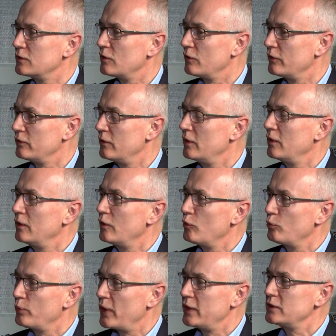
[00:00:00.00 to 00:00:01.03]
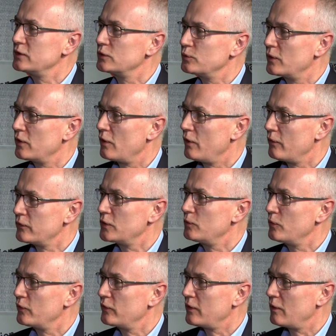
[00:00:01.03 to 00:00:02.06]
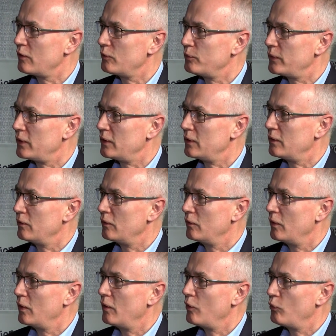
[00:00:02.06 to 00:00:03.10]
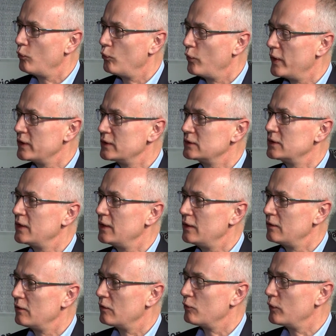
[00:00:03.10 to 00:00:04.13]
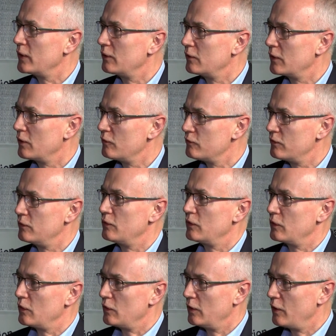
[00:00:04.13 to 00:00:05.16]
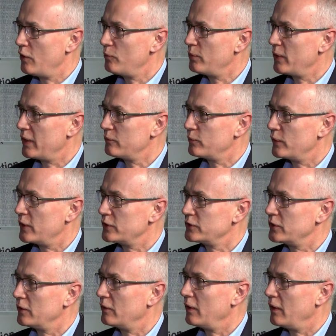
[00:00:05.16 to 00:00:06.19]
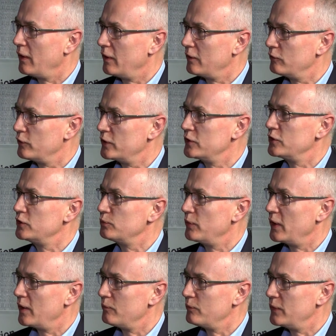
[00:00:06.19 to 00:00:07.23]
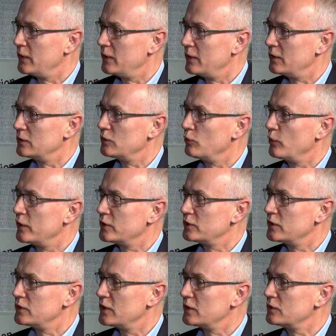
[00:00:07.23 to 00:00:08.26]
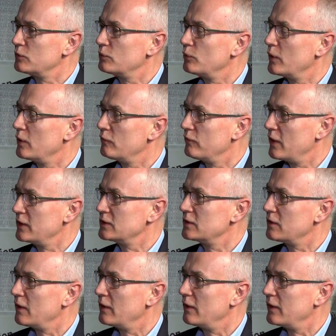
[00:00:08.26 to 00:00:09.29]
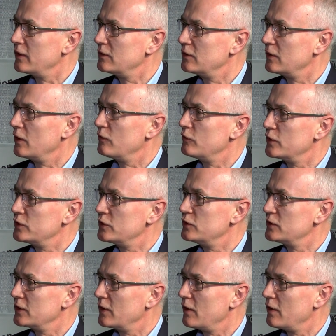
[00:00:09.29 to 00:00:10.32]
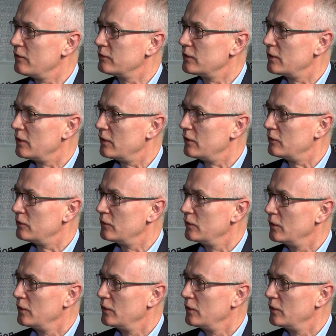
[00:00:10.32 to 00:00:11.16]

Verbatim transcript: that on patients with optimal therapy, we see that we can lower blood pressure and reduce B M Ps, which suggests we're vasodilating and reducing afterload.